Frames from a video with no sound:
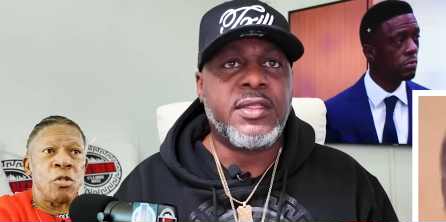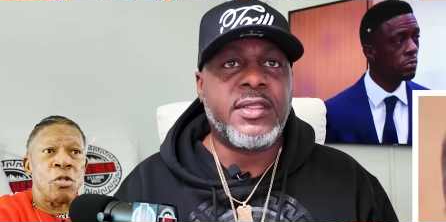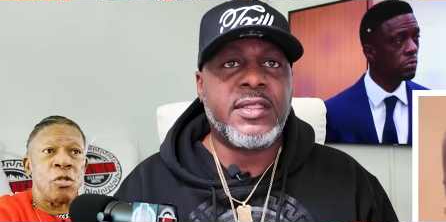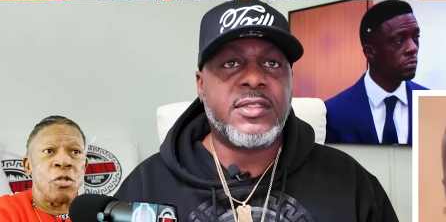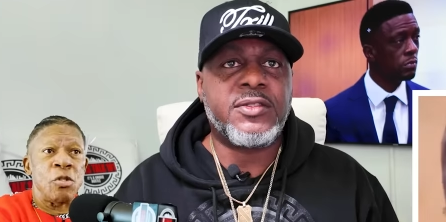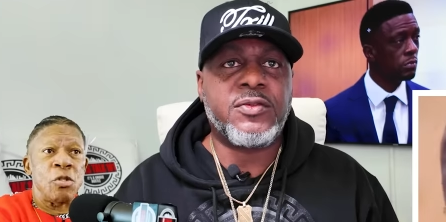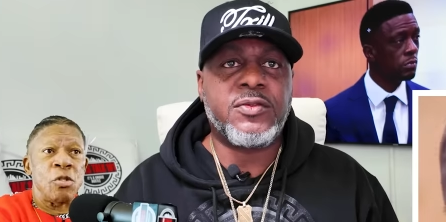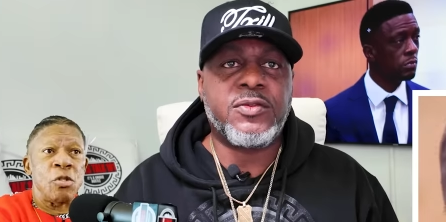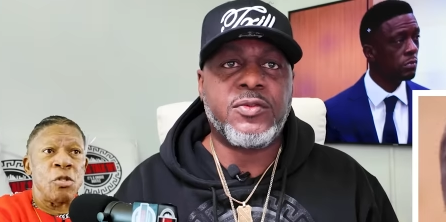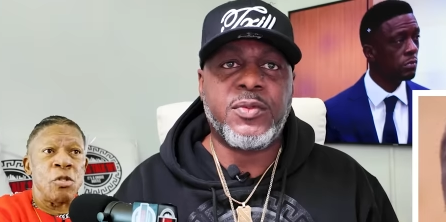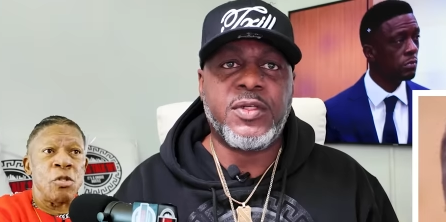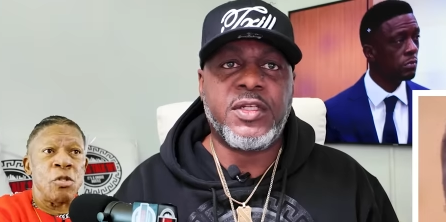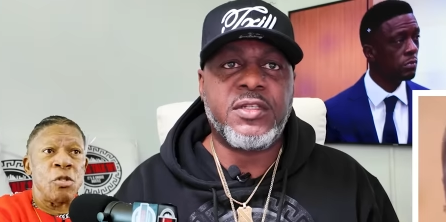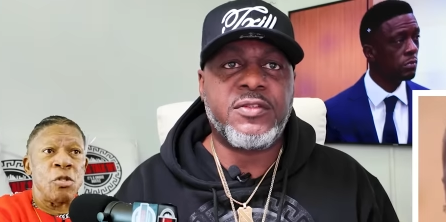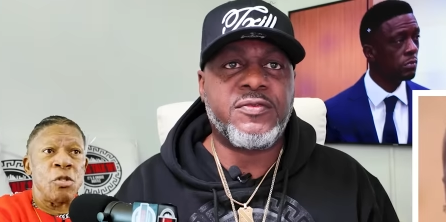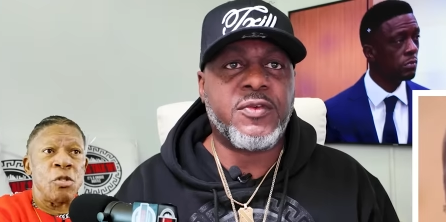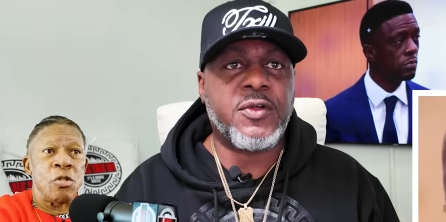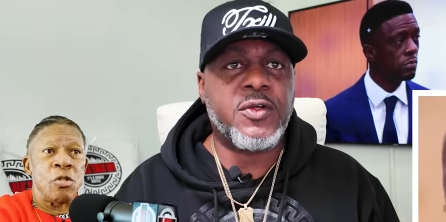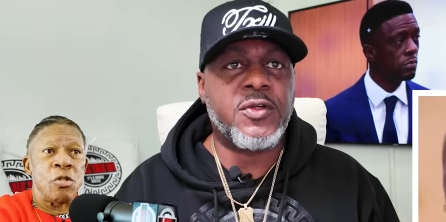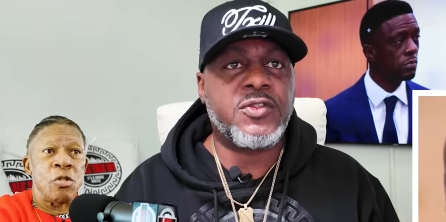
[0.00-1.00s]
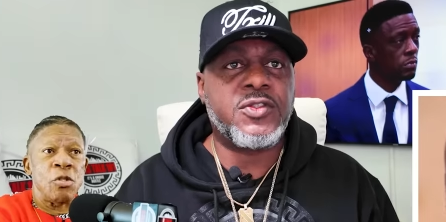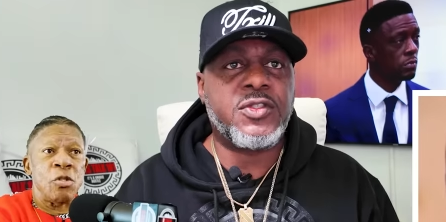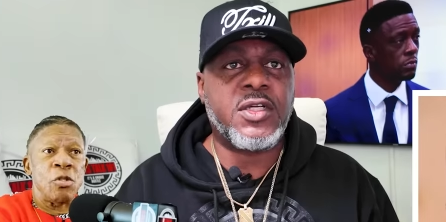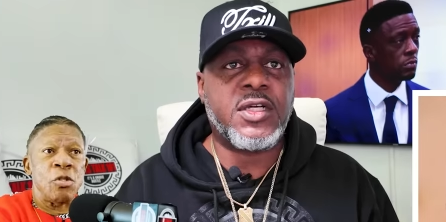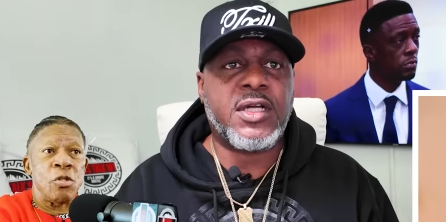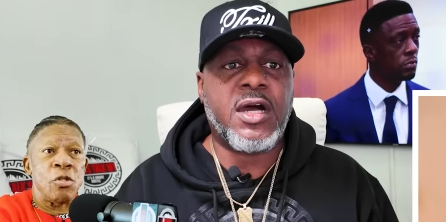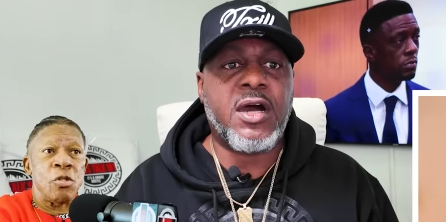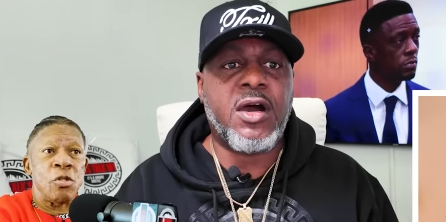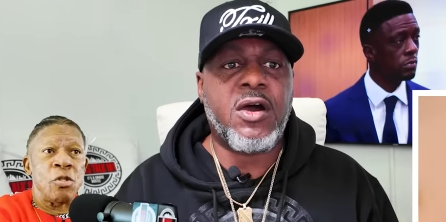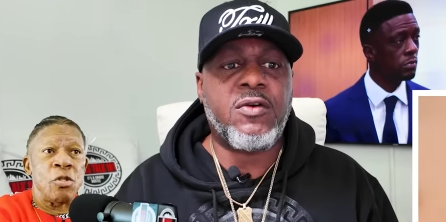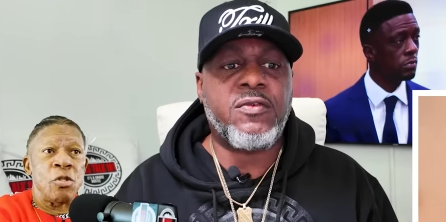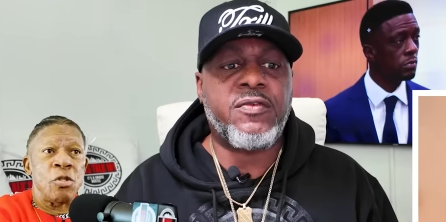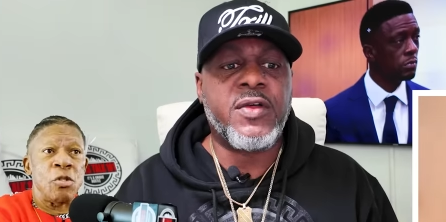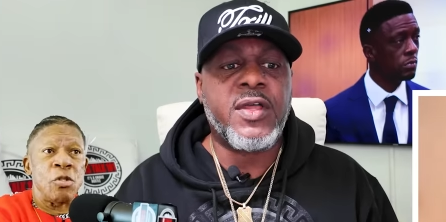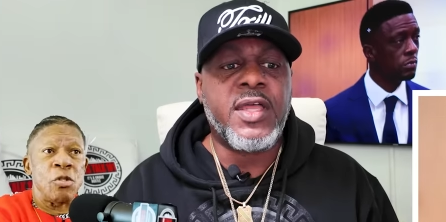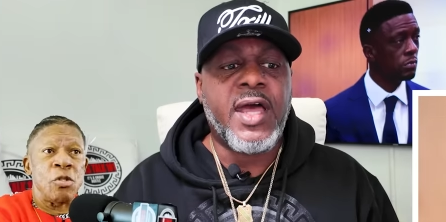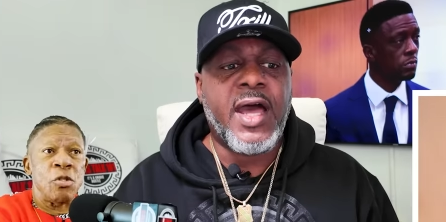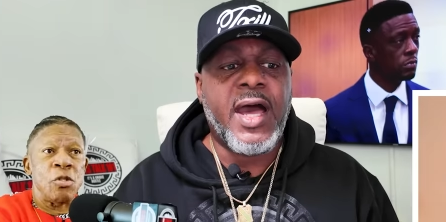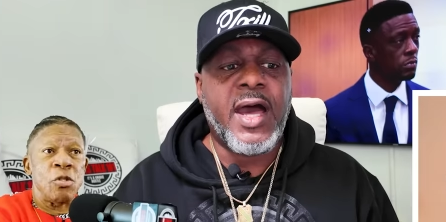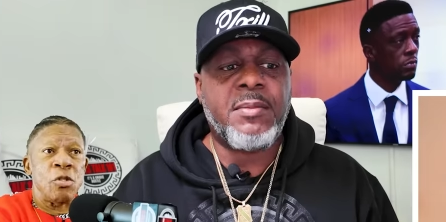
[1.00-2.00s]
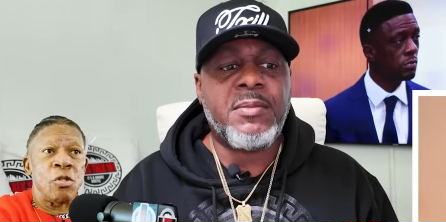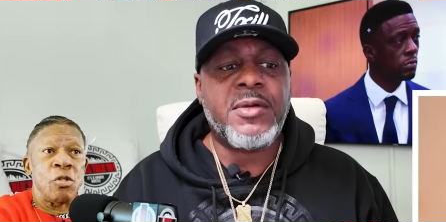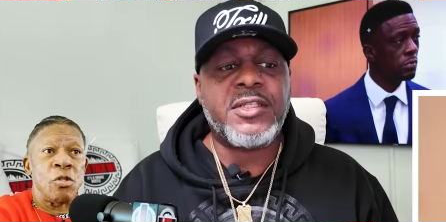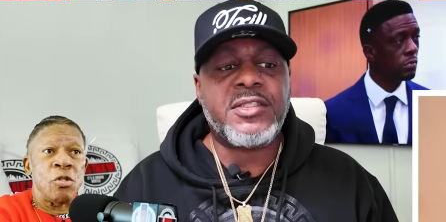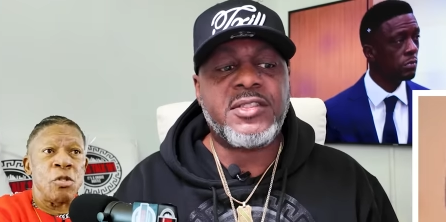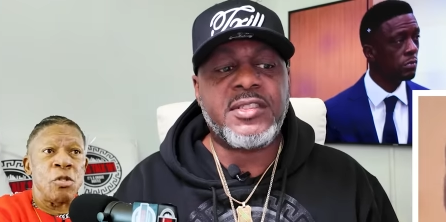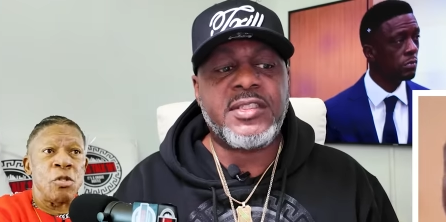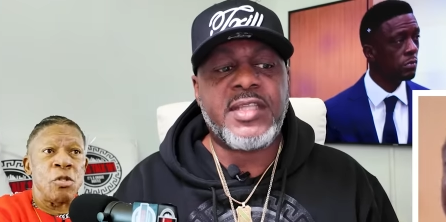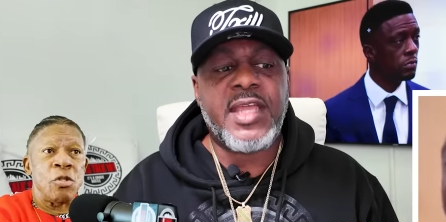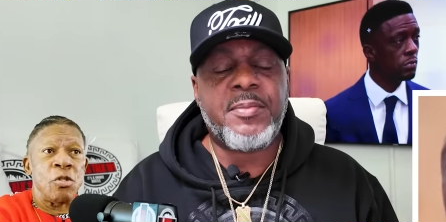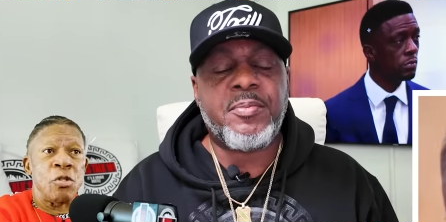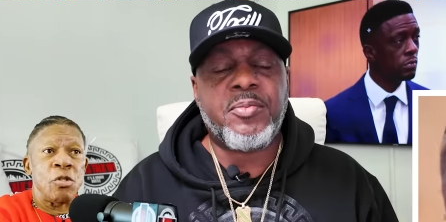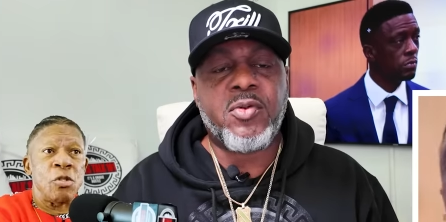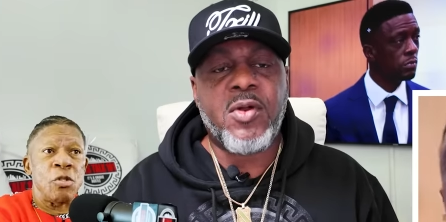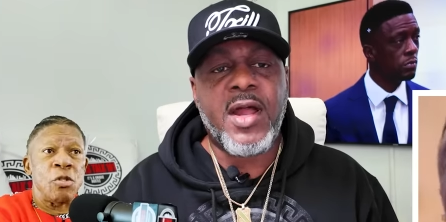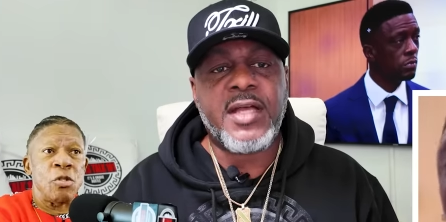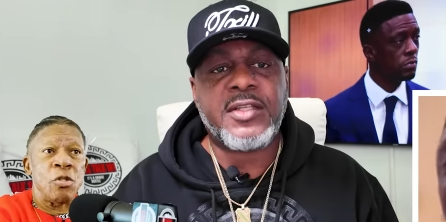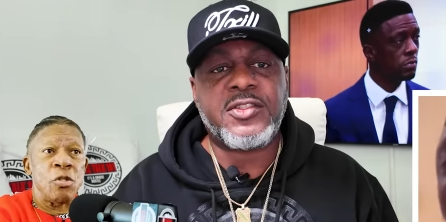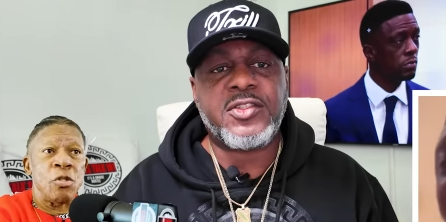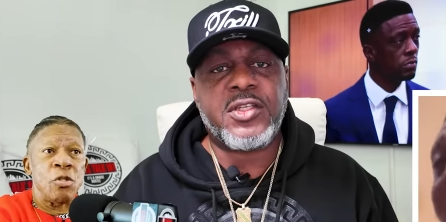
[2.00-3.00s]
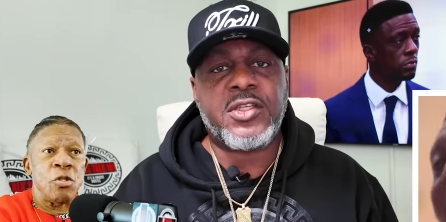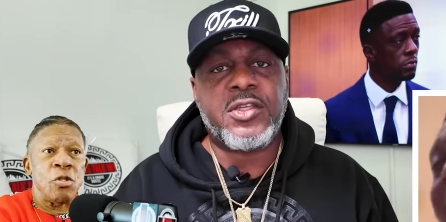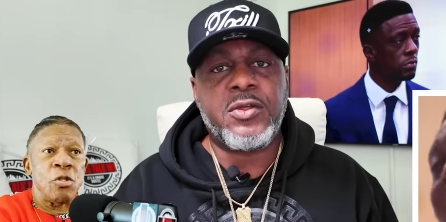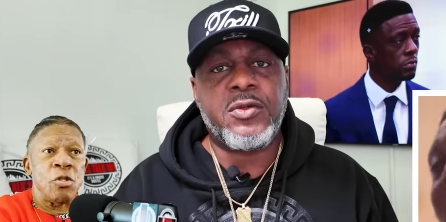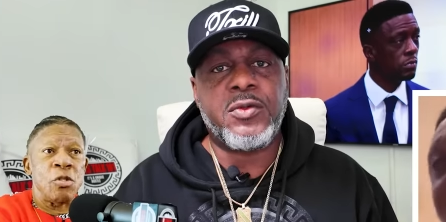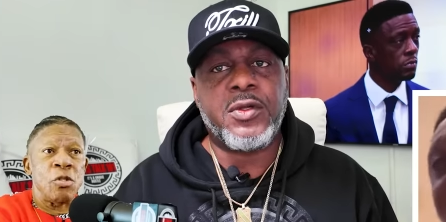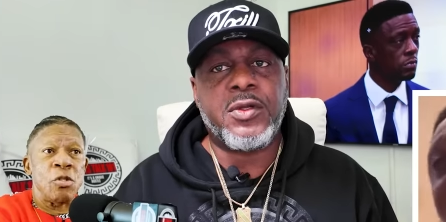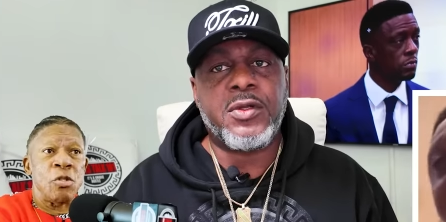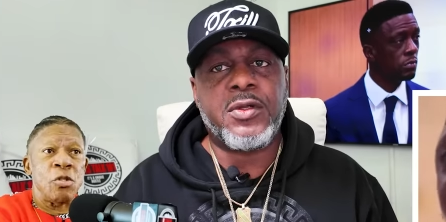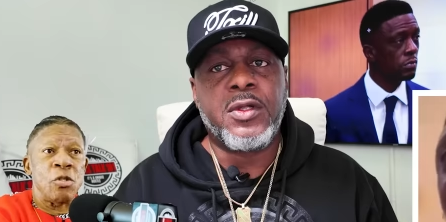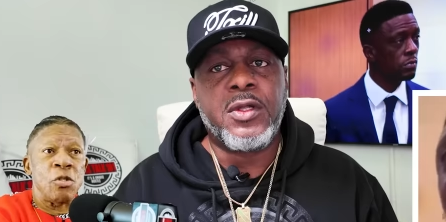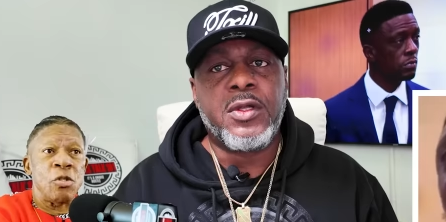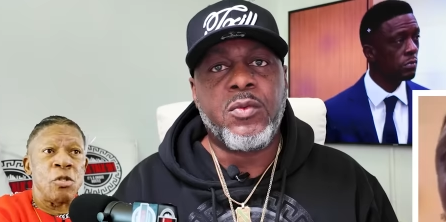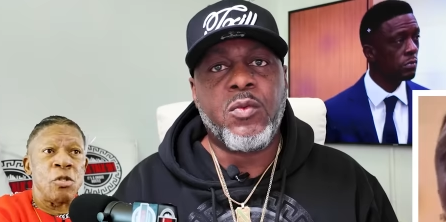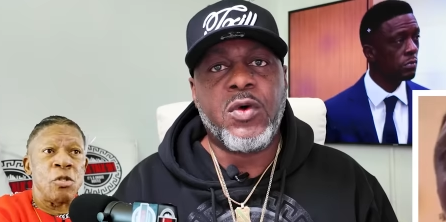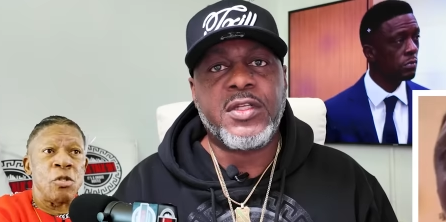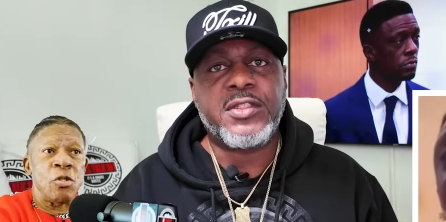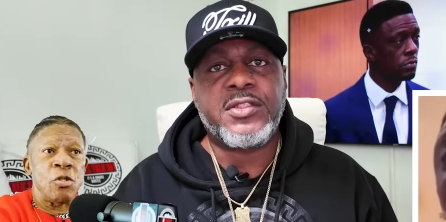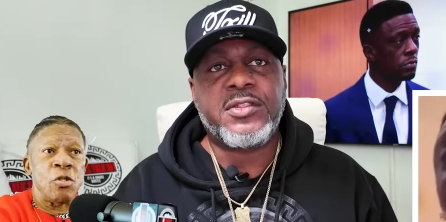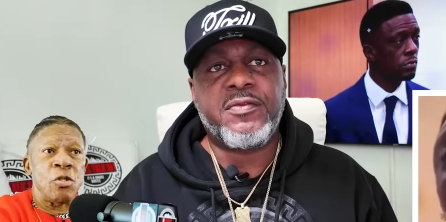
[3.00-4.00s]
Speaker 1: this was when this first took off. How much does that prosecutor, once